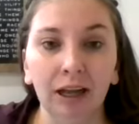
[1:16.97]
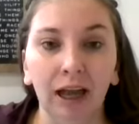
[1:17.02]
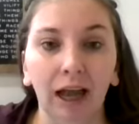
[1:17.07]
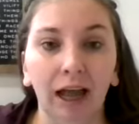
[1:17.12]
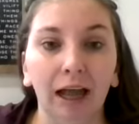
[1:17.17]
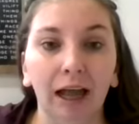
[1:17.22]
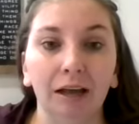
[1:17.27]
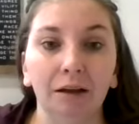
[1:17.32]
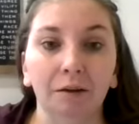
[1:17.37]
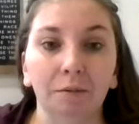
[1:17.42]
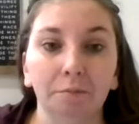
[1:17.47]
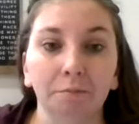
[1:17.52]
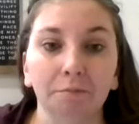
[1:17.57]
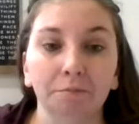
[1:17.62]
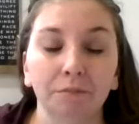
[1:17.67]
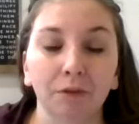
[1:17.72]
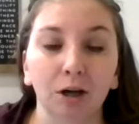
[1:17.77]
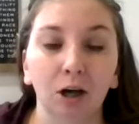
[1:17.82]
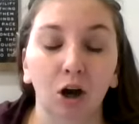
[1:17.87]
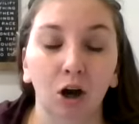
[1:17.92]

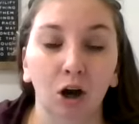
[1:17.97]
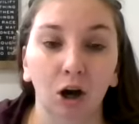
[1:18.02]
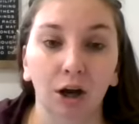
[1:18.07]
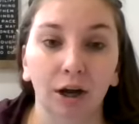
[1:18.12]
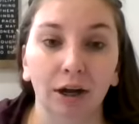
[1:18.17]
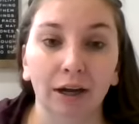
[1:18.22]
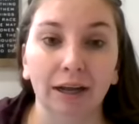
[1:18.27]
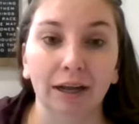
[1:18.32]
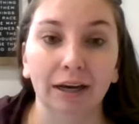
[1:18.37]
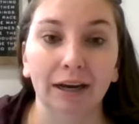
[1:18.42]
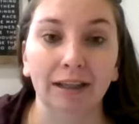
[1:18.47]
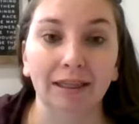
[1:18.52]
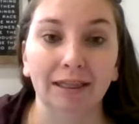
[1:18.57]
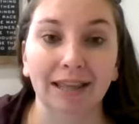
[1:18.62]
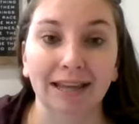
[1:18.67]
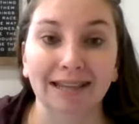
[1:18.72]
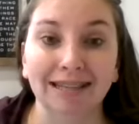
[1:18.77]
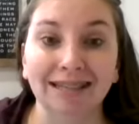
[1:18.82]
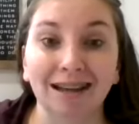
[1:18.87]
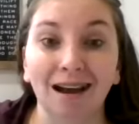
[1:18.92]
on
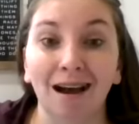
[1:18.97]
this